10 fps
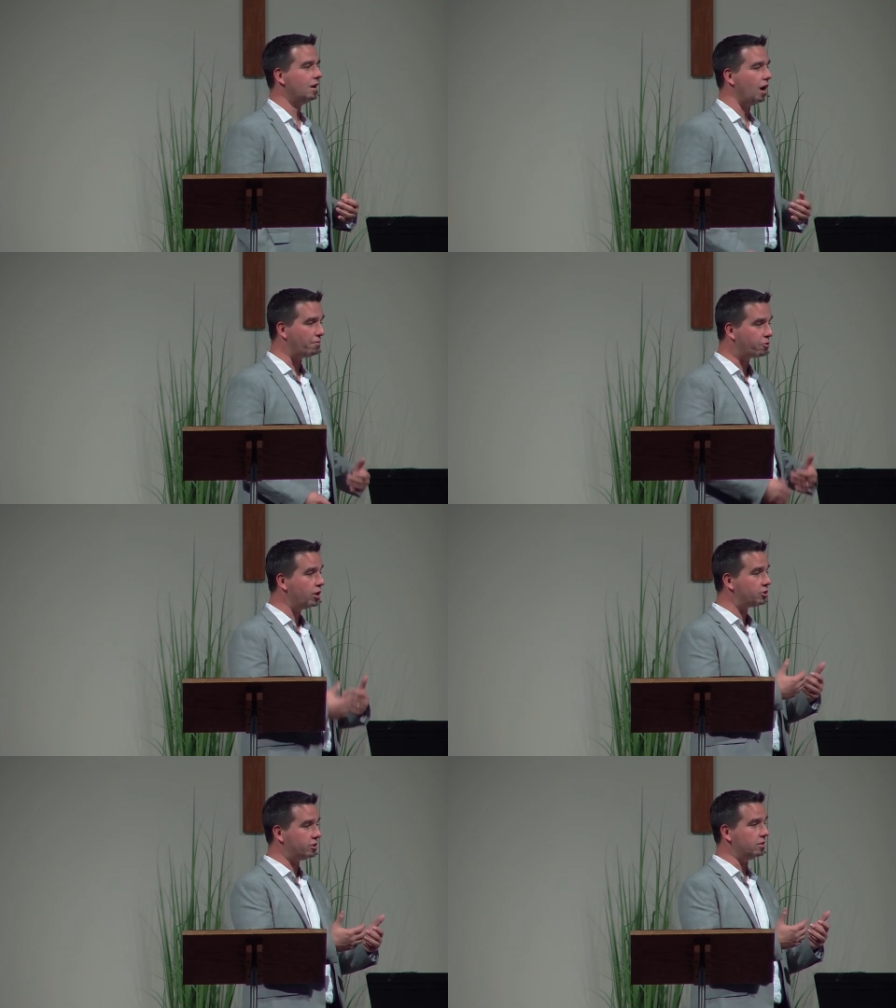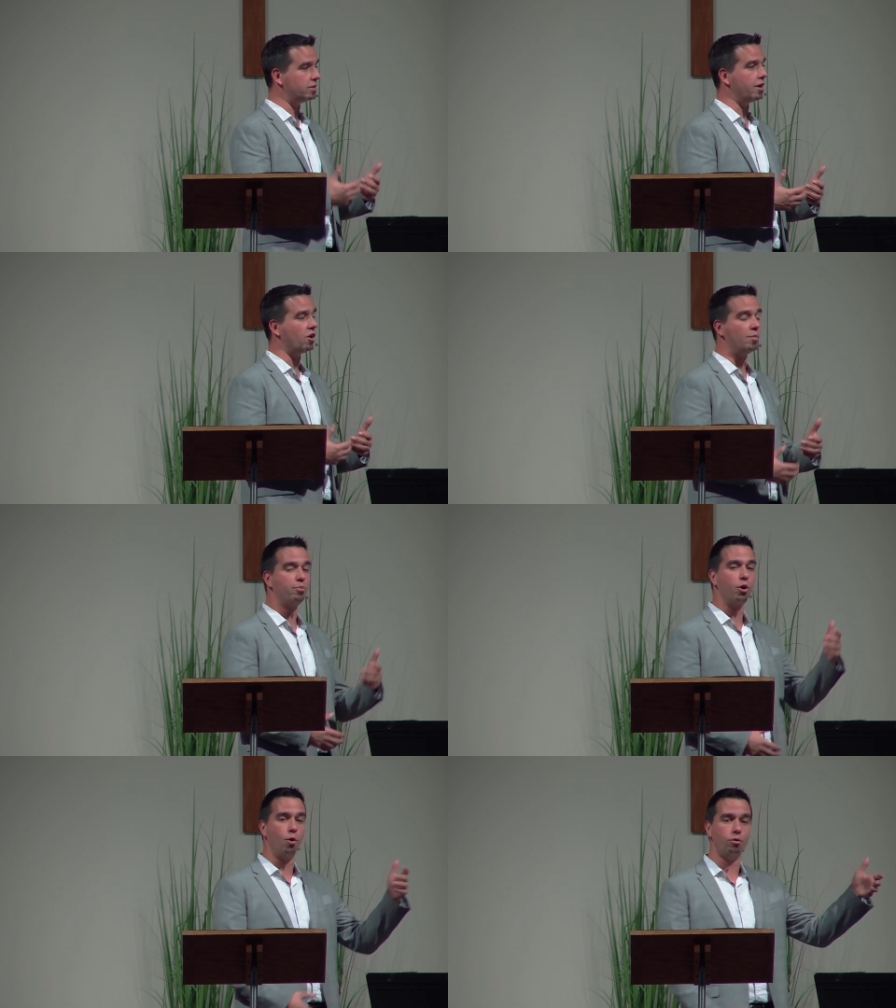of Christians and our
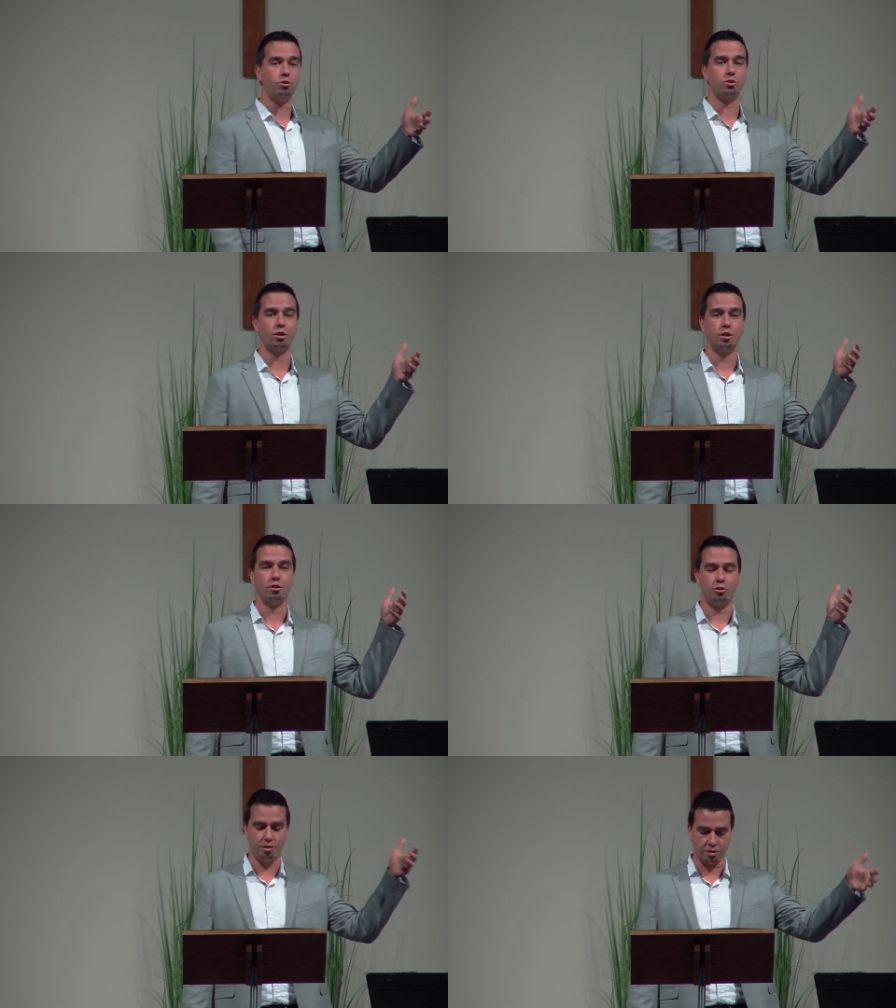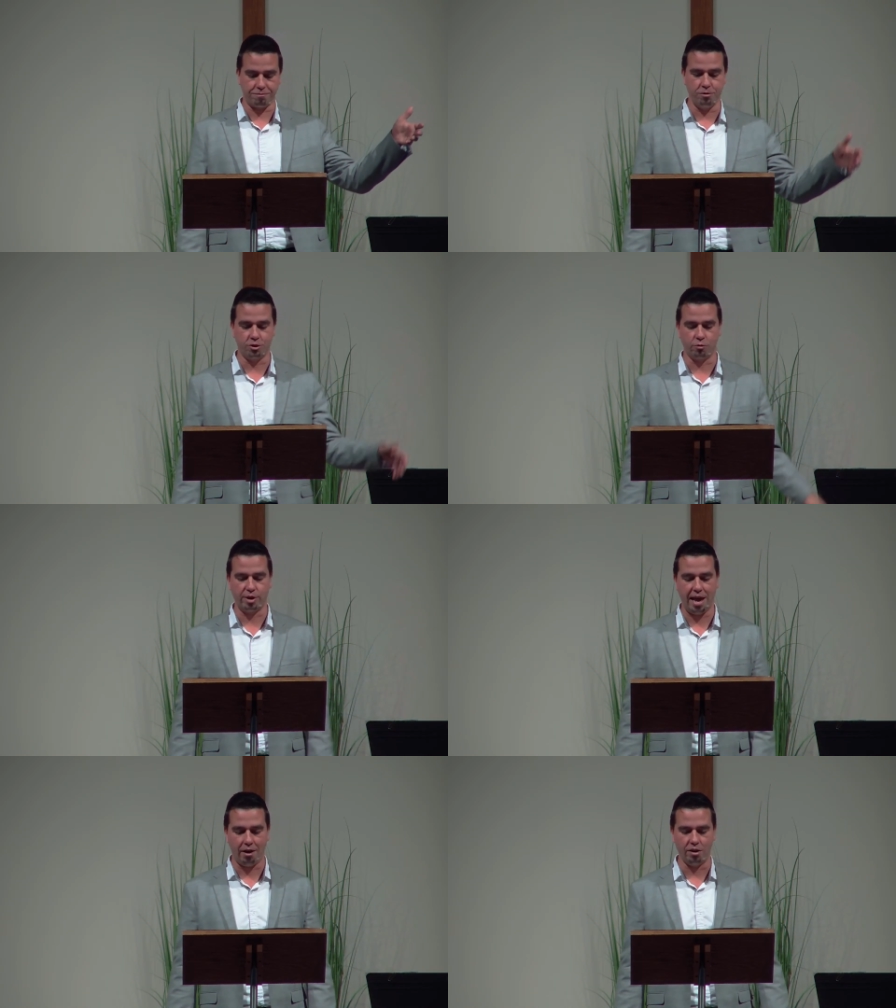approach to this future
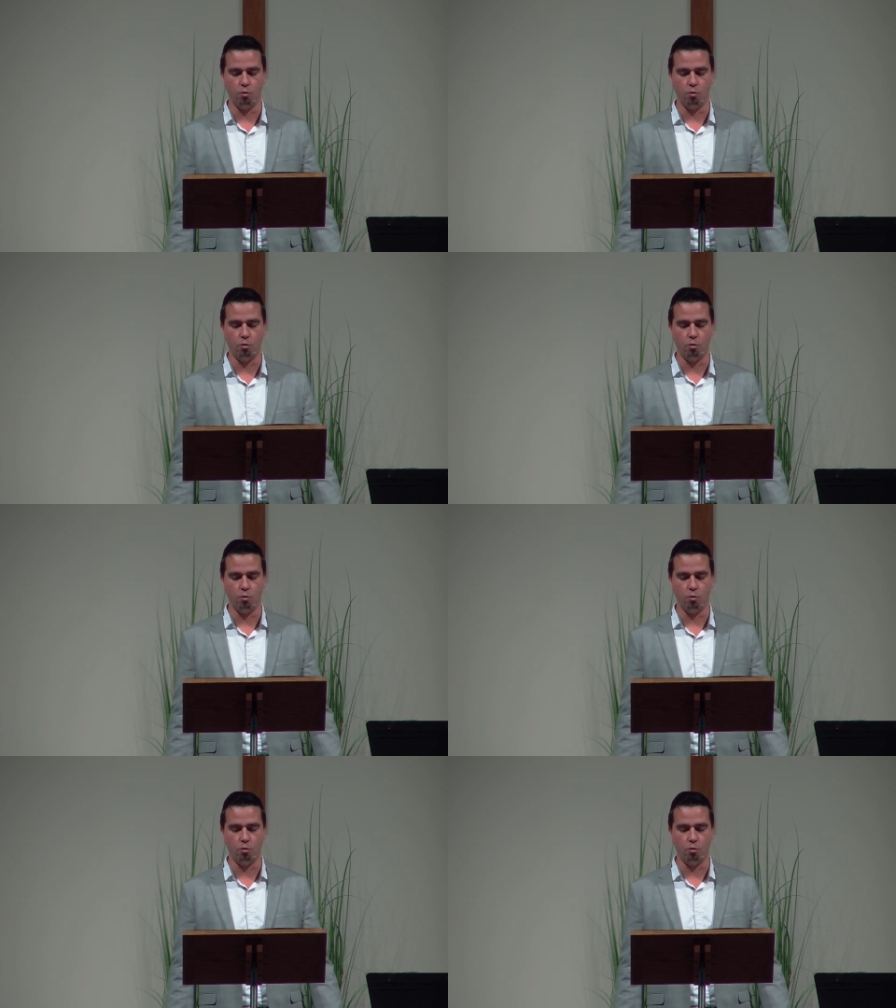reality.